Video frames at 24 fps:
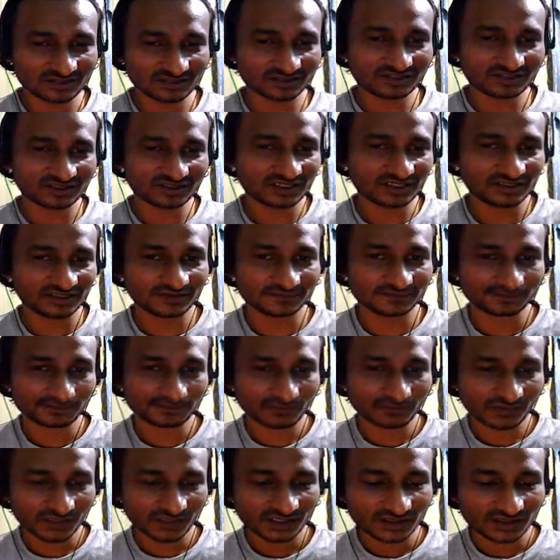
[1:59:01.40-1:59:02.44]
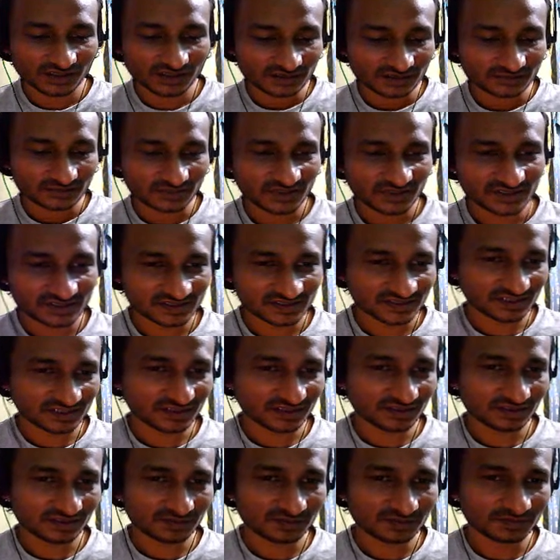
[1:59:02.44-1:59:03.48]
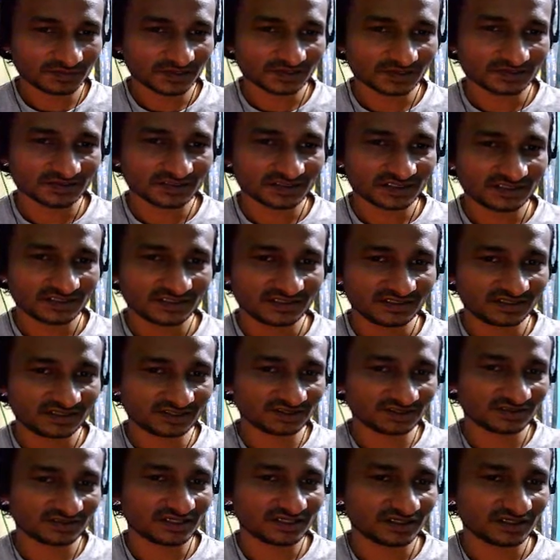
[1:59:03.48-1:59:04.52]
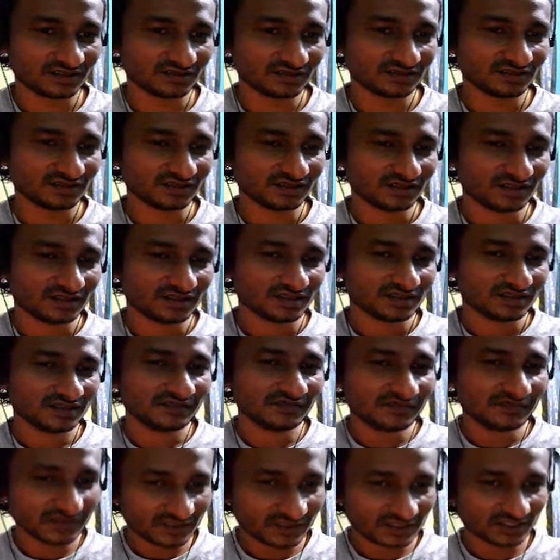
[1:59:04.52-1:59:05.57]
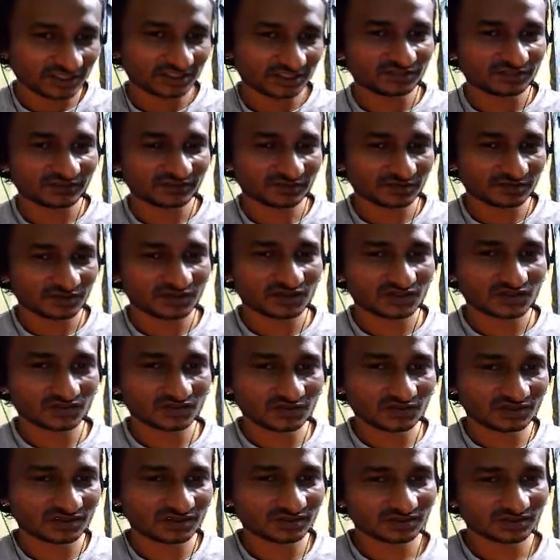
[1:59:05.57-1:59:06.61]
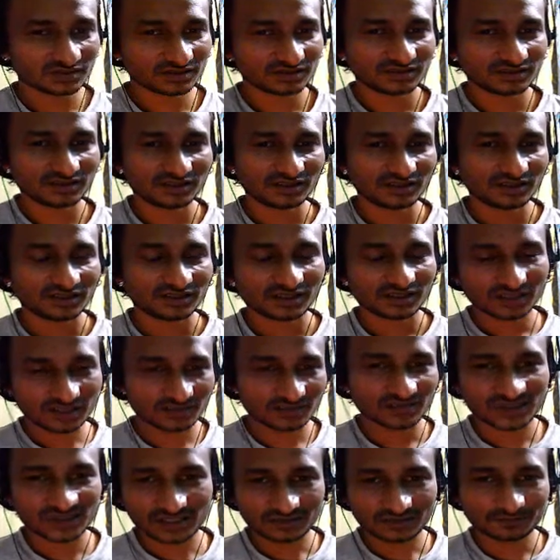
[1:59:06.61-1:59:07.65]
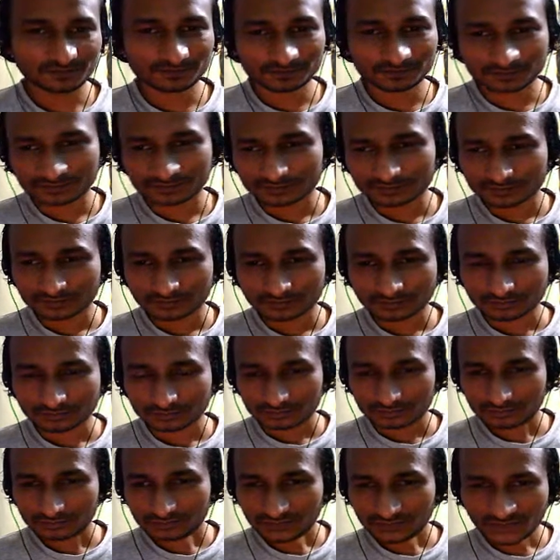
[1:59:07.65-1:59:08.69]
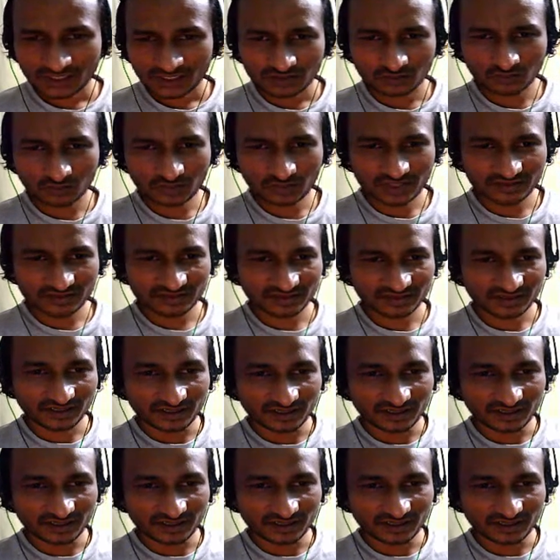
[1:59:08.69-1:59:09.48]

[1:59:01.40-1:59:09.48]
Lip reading: and presses a couple buttons, and he shows, and the footage from your suit comes up with